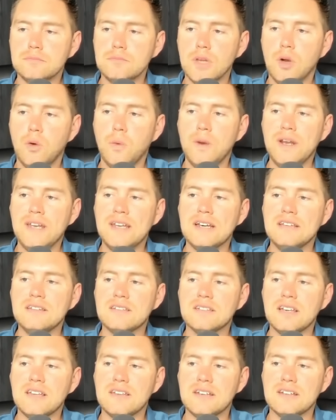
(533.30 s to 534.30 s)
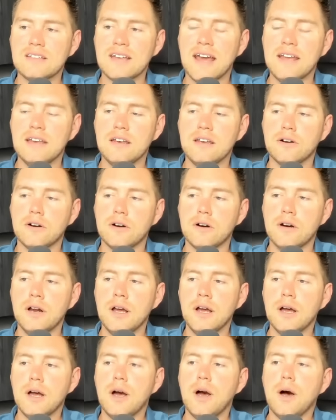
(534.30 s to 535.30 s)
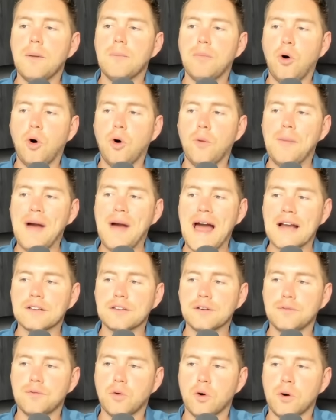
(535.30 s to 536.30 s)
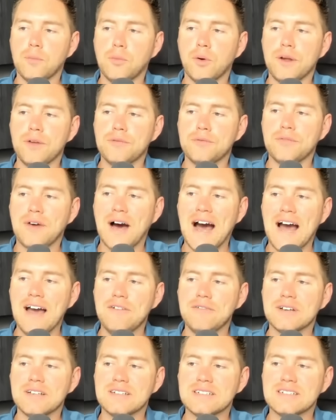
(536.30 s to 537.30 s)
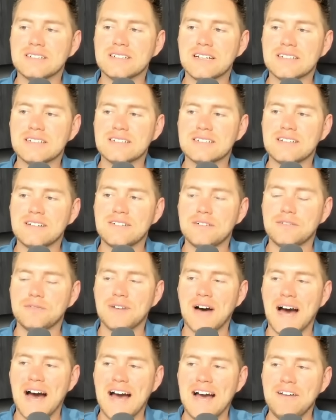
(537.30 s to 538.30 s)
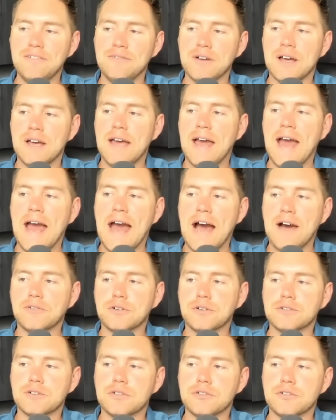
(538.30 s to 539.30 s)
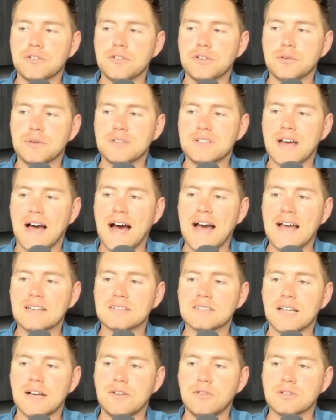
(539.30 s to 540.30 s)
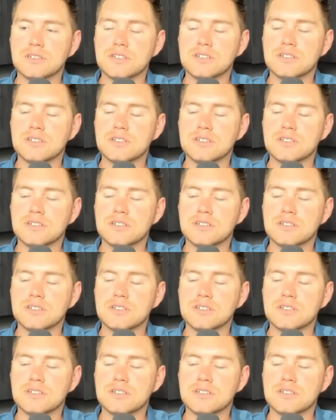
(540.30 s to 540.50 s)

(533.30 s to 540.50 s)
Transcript: We did see the 10-year pull back to 4.565 after surging to its highest level since